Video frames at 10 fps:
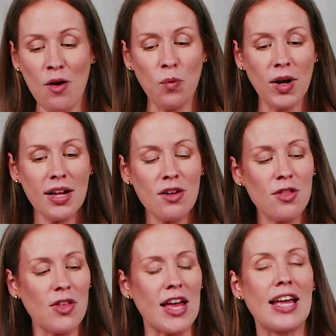One other
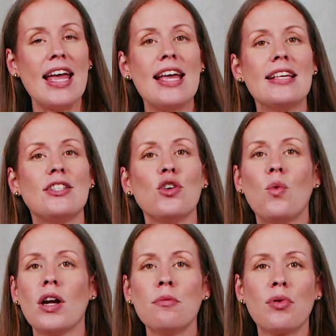thing is you'll
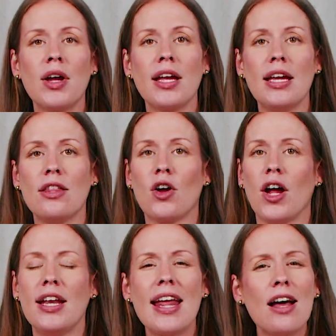want to bring either
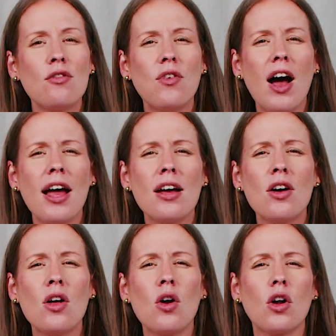a nail
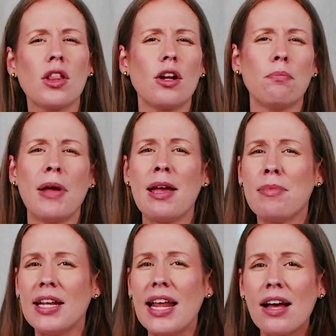file or little
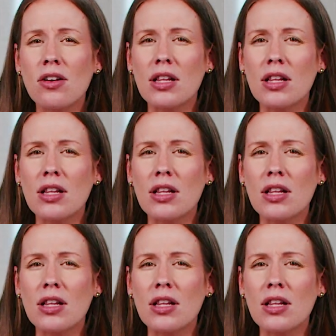baby nail